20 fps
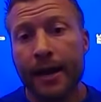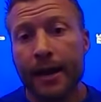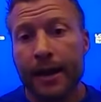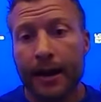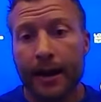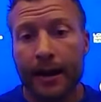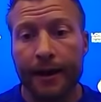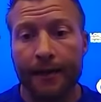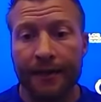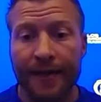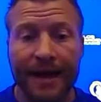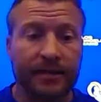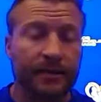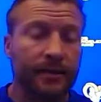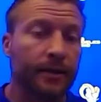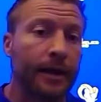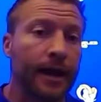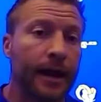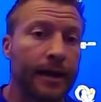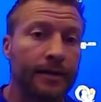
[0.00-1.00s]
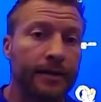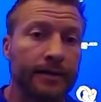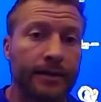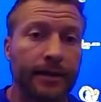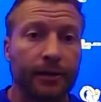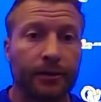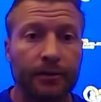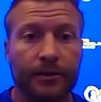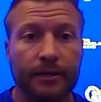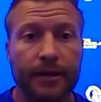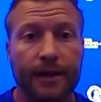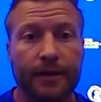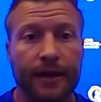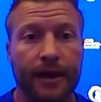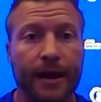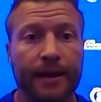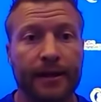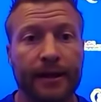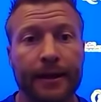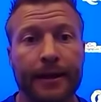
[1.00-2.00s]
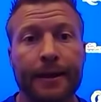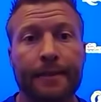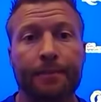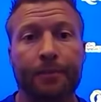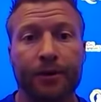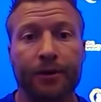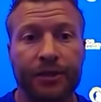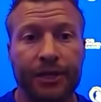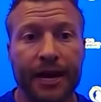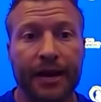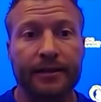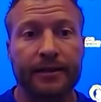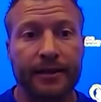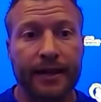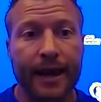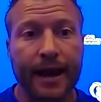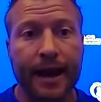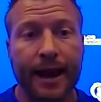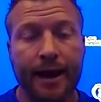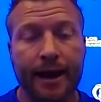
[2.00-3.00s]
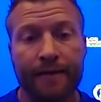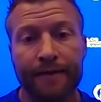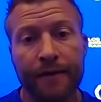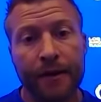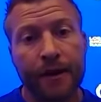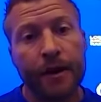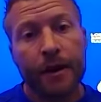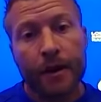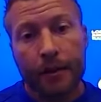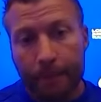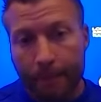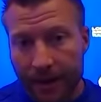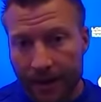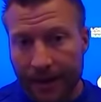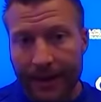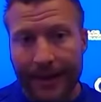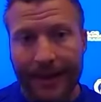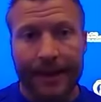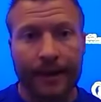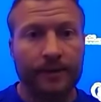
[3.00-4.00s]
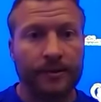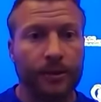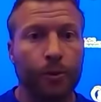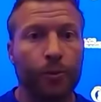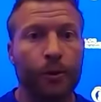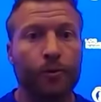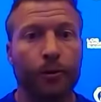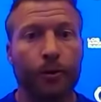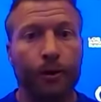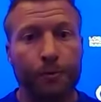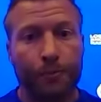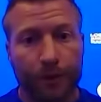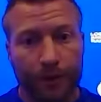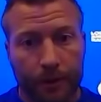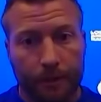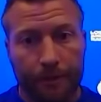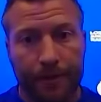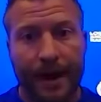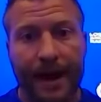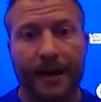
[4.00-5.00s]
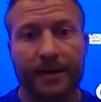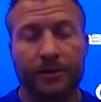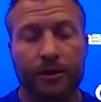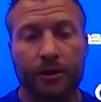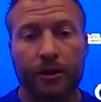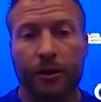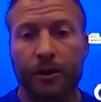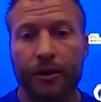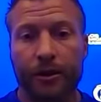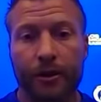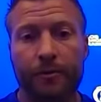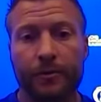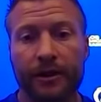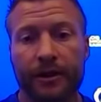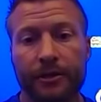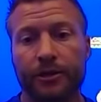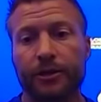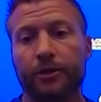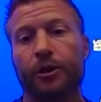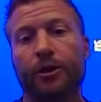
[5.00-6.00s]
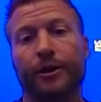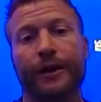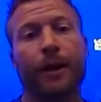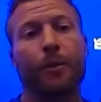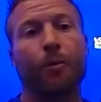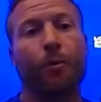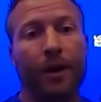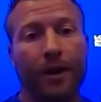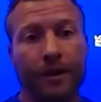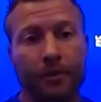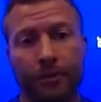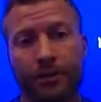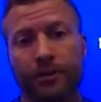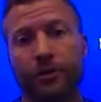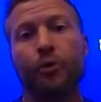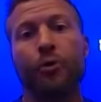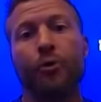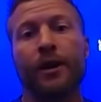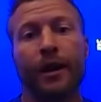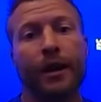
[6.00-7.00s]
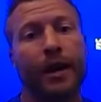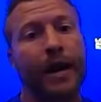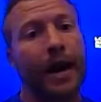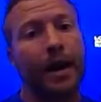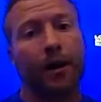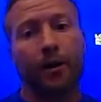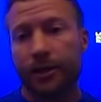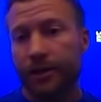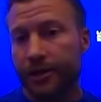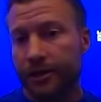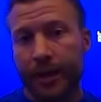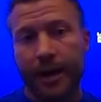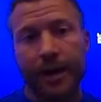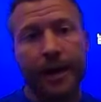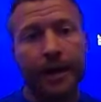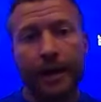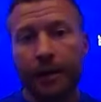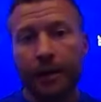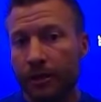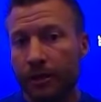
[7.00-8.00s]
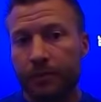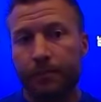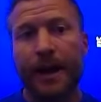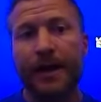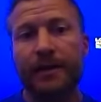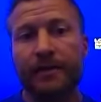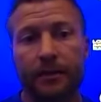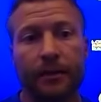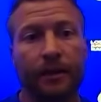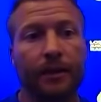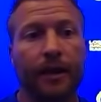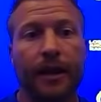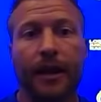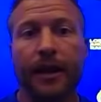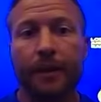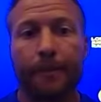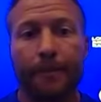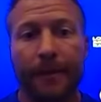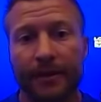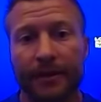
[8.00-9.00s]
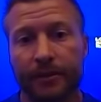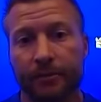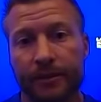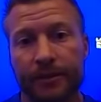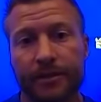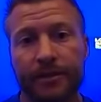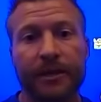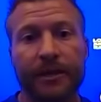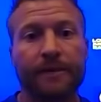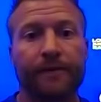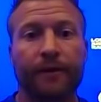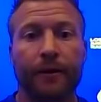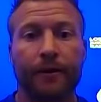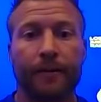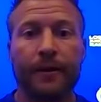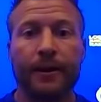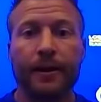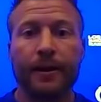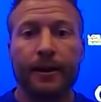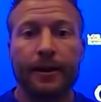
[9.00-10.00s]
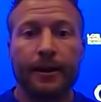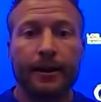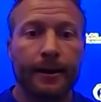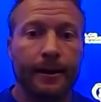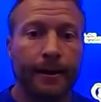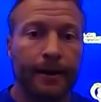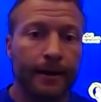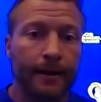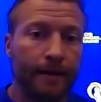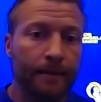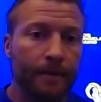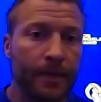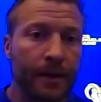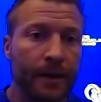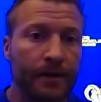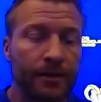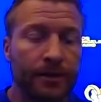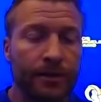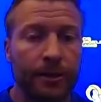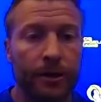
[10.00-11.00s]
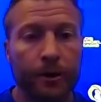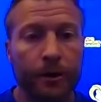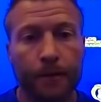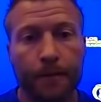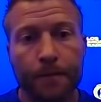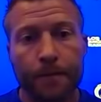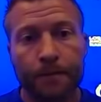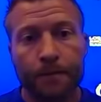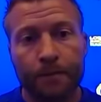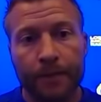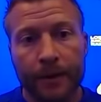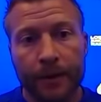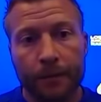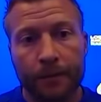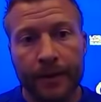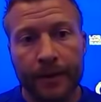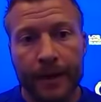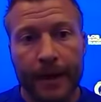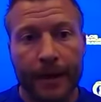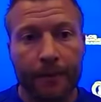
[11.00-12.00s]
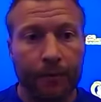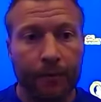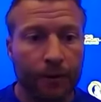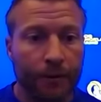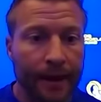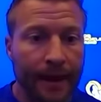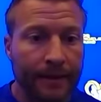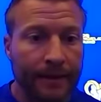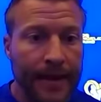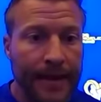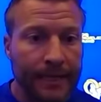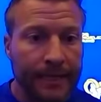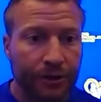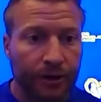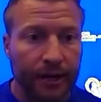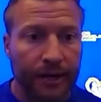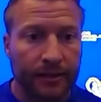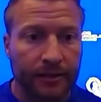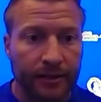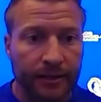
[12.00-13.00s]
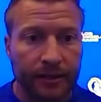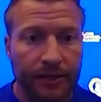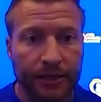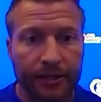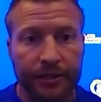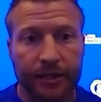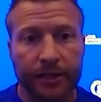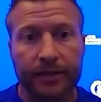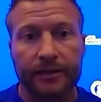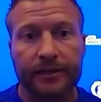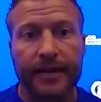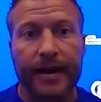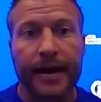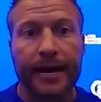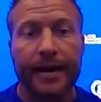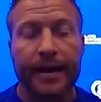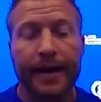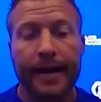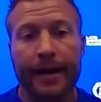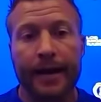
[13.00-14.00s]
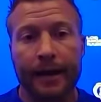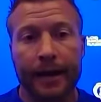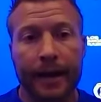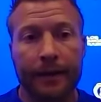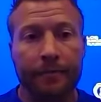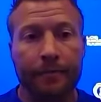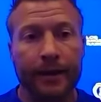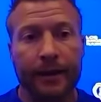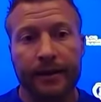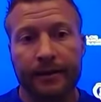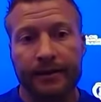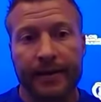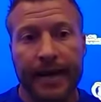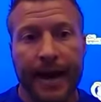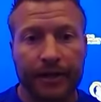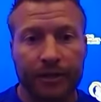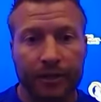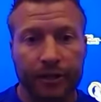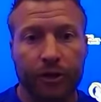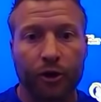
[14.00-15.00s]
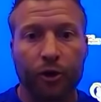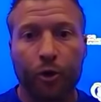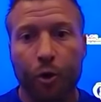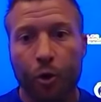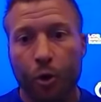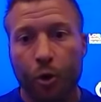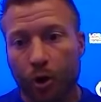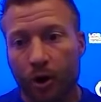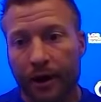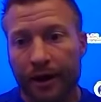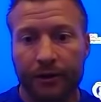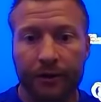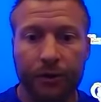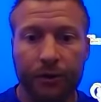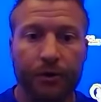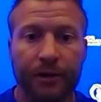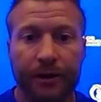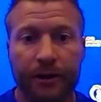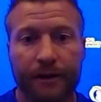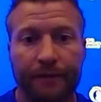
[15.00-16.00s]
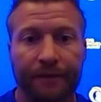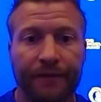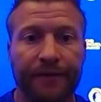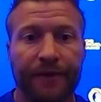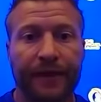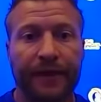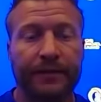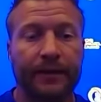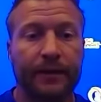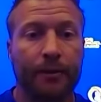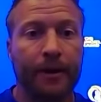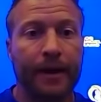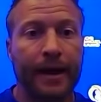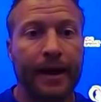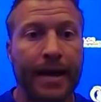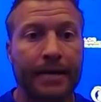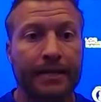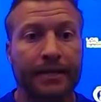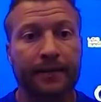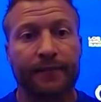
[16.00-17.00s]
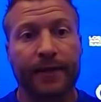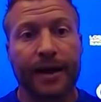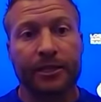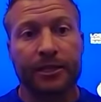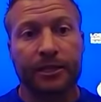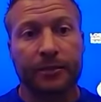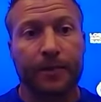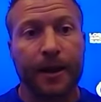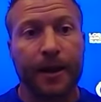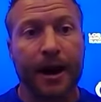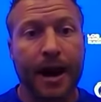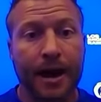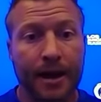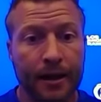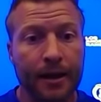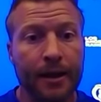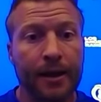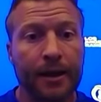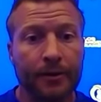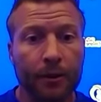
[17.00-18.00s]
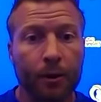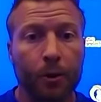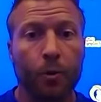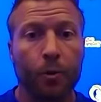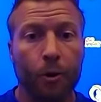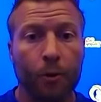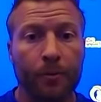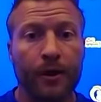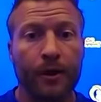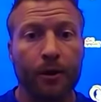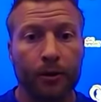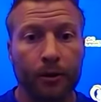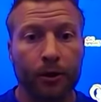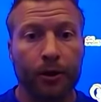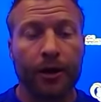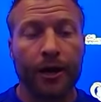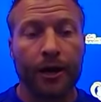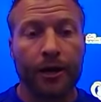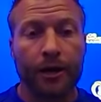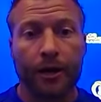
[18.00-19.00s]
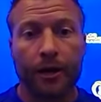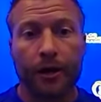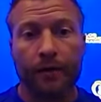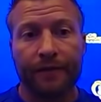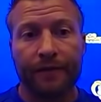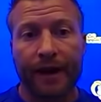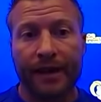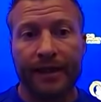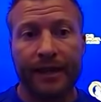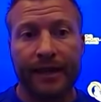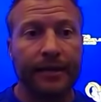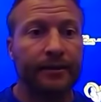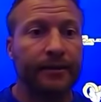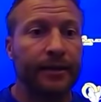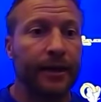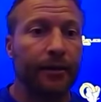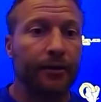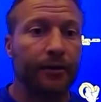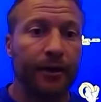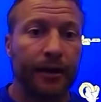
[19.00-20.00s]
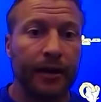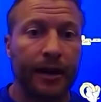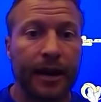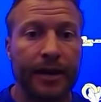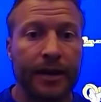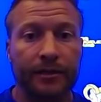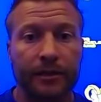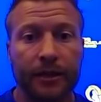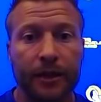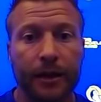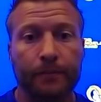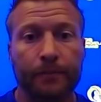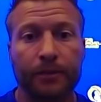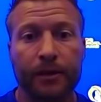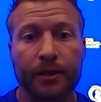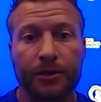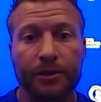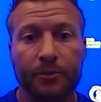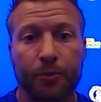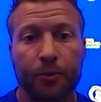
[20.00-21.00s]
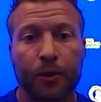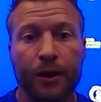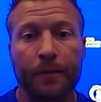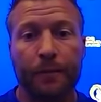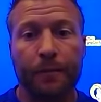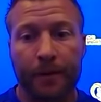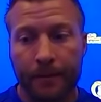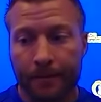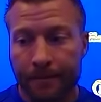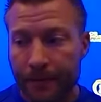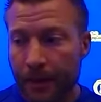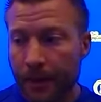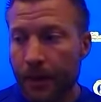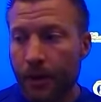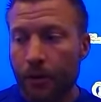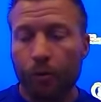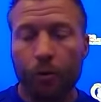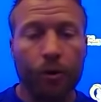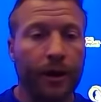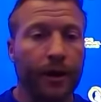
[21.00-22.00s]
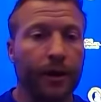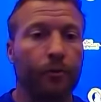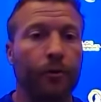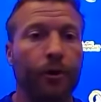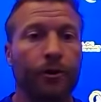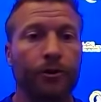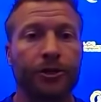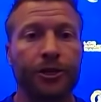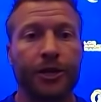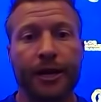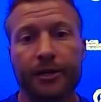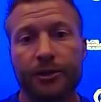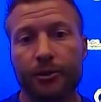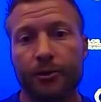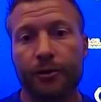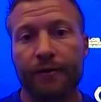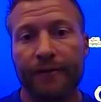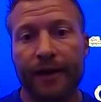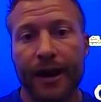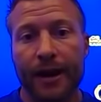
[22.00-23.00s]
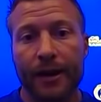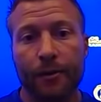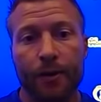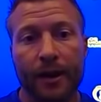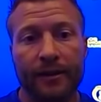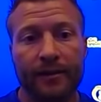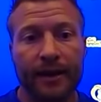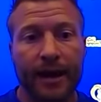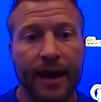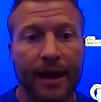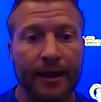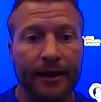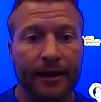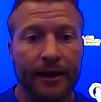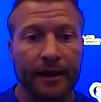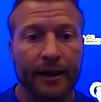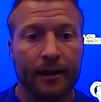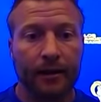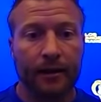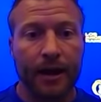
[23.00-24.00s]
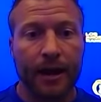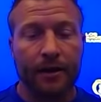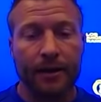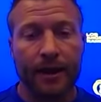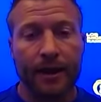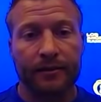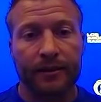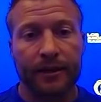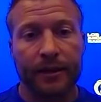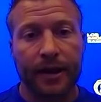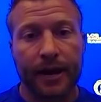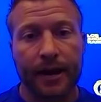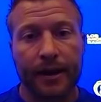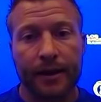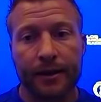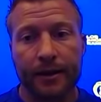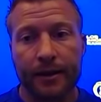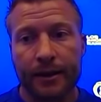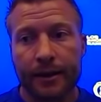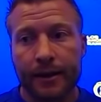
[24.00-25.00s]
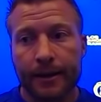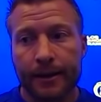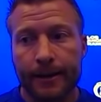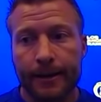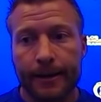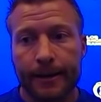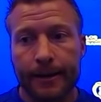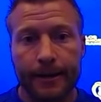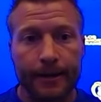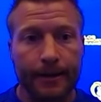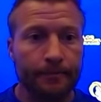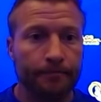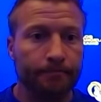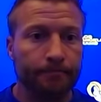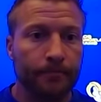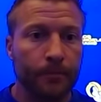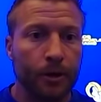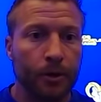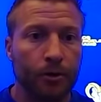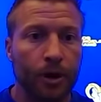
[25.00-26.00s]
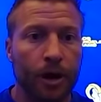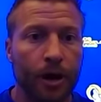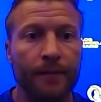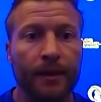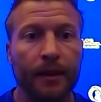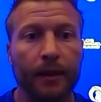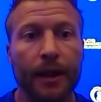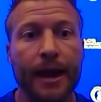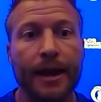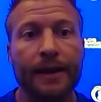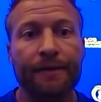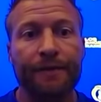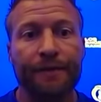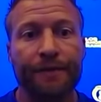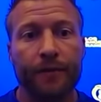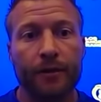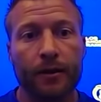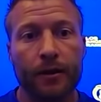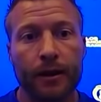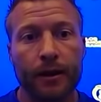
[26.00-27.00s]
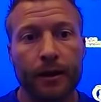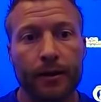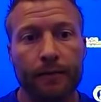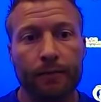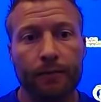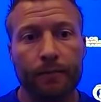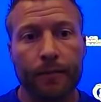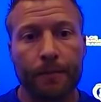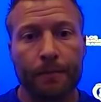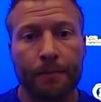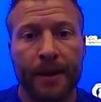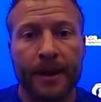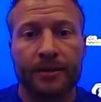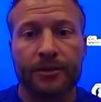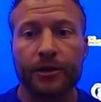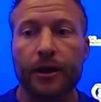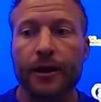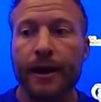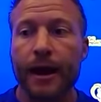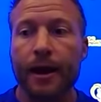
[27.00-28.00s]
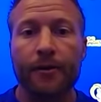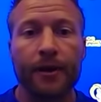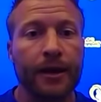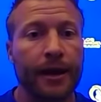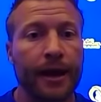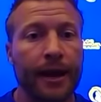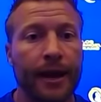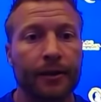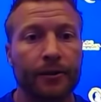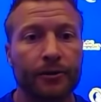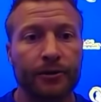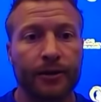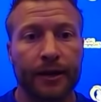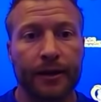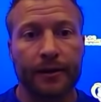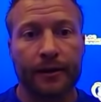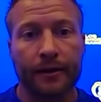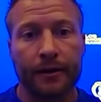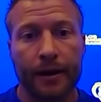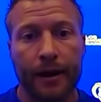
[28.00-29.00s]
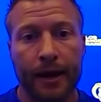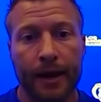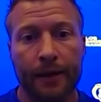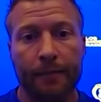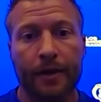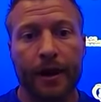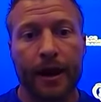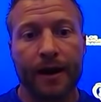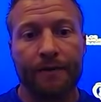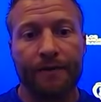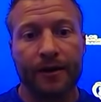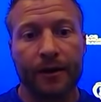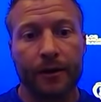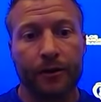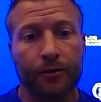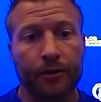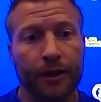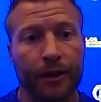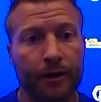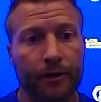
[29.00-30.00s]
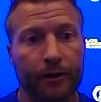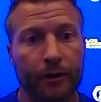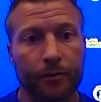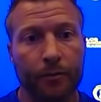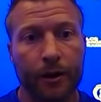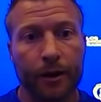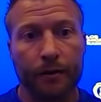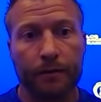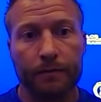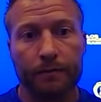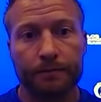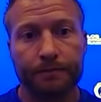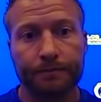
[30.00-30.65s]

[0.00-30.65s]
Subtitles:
That's the kind of skill set that I think he projects to have. But again, until we really put the pads on, you know, because you look at what he was doing in college, he was basically lined up as a receiver. And so being able to make that transition to the tight end and being attached to the core and doing the different things that we ask of that spot, there will be a learning curve. I think he's handled it nicely up to this point, but we'll get a real chance to evaluate that and allow that to kind of come to life based on how he handles it. And I am confident he'll handle it well.